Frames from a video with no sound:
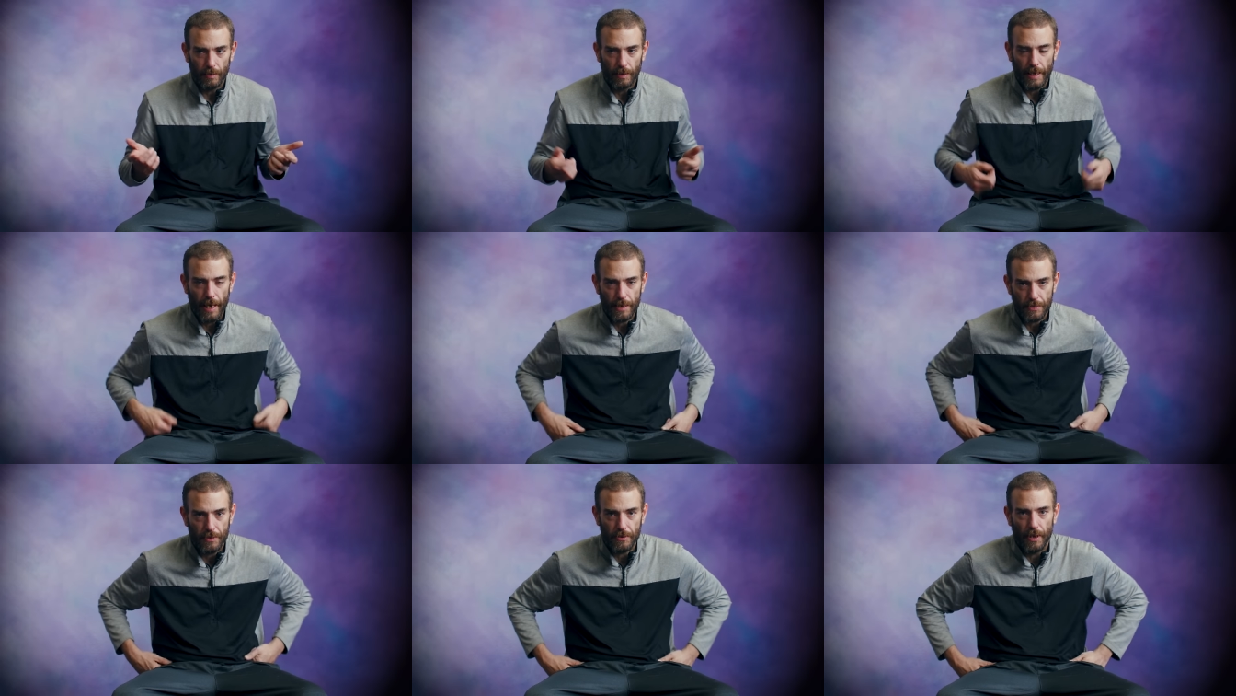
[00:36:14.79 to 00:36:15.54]

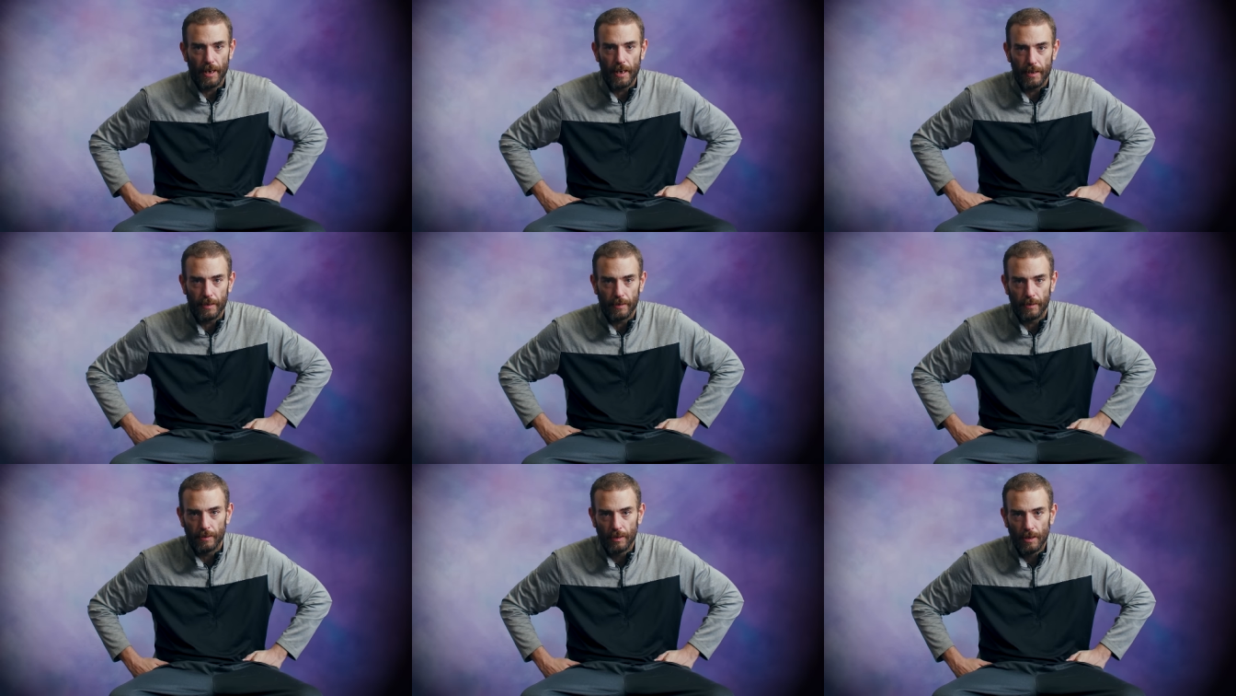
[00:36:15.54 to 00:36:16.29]
cast aside
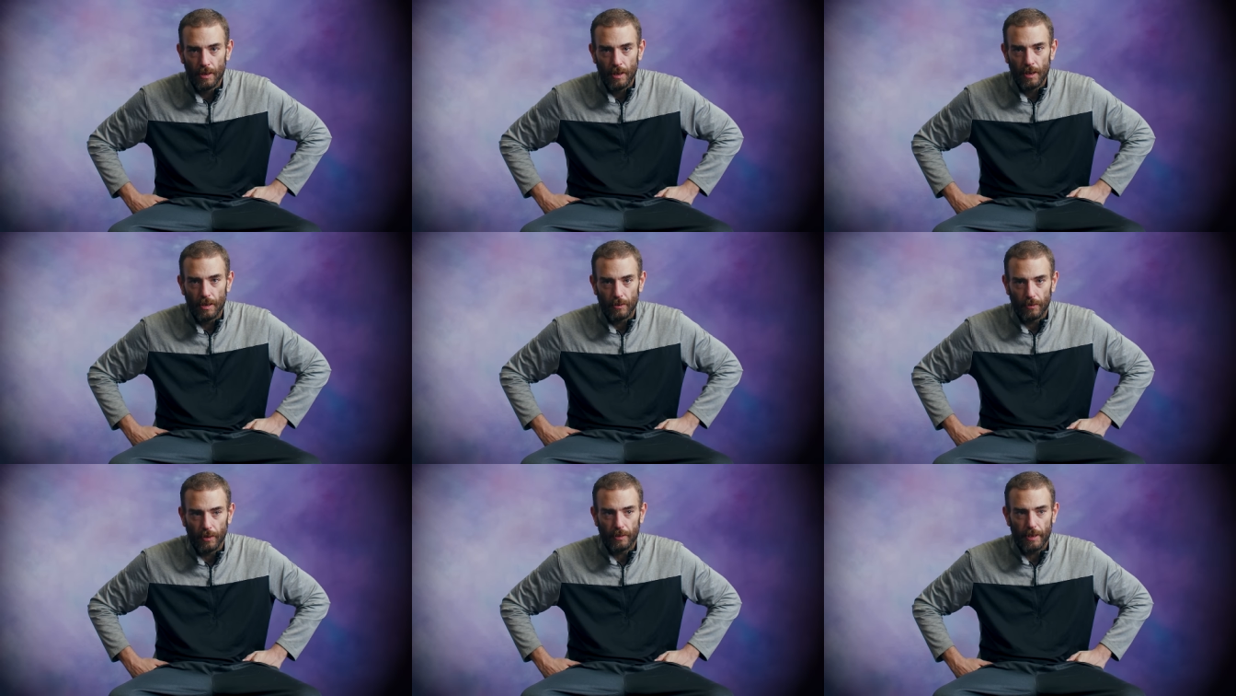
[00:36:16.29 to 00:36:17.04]
and
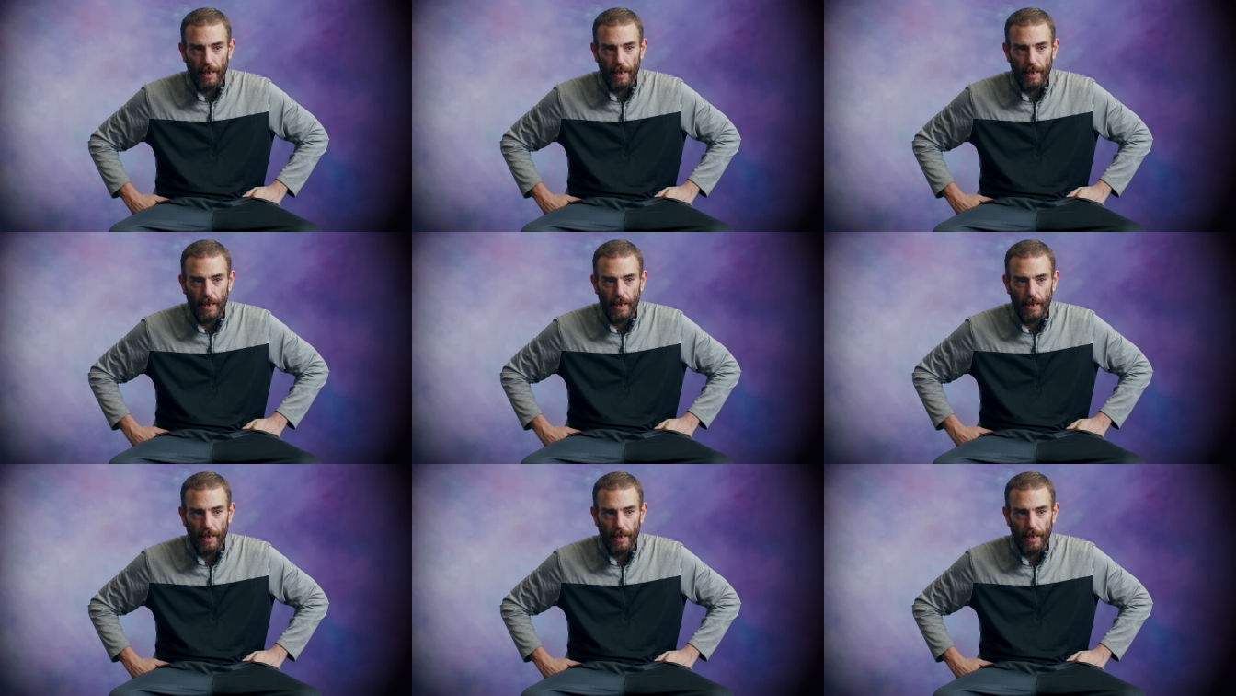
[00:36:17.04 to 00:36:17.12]
looked